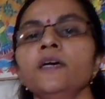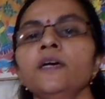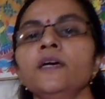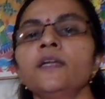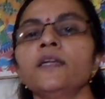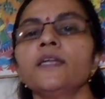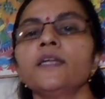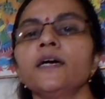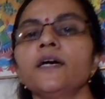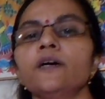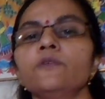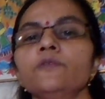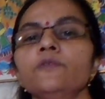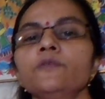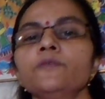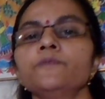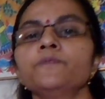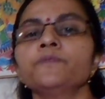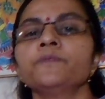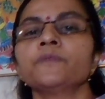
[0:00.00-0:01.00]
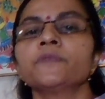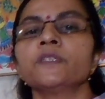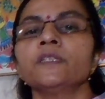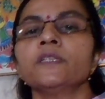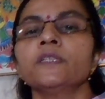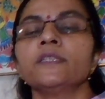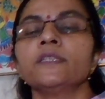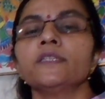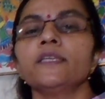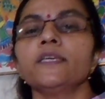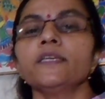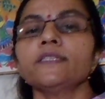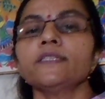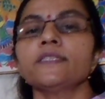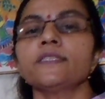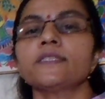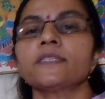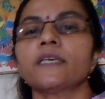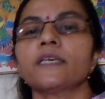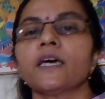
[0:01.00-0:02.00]
Now this
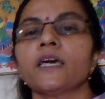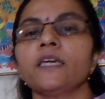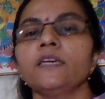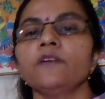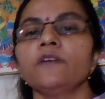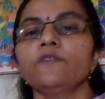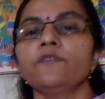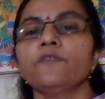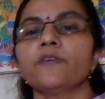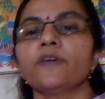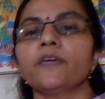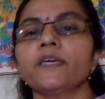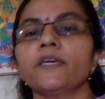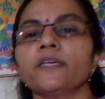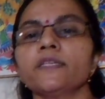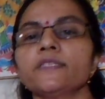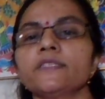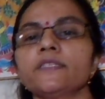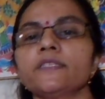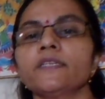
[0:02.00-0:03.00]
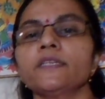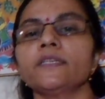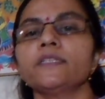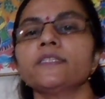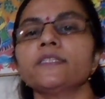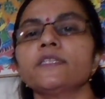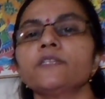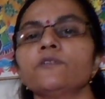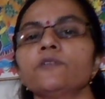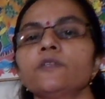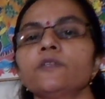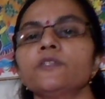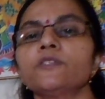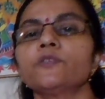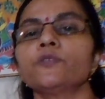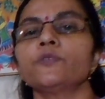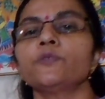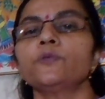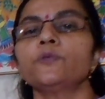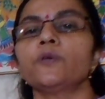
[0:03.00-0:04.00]
psi of xt is equals
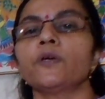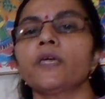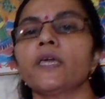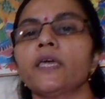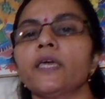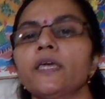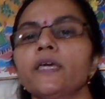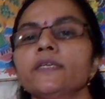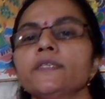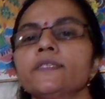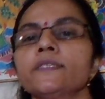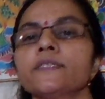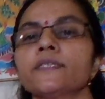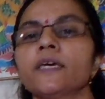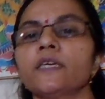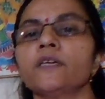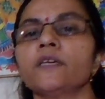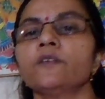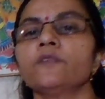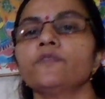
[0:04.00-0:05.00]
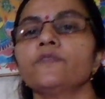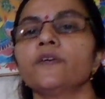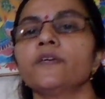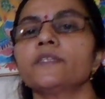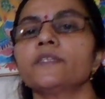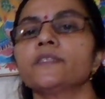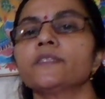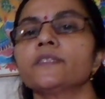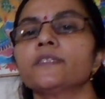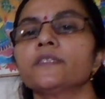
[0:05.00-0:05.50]
to a psi of x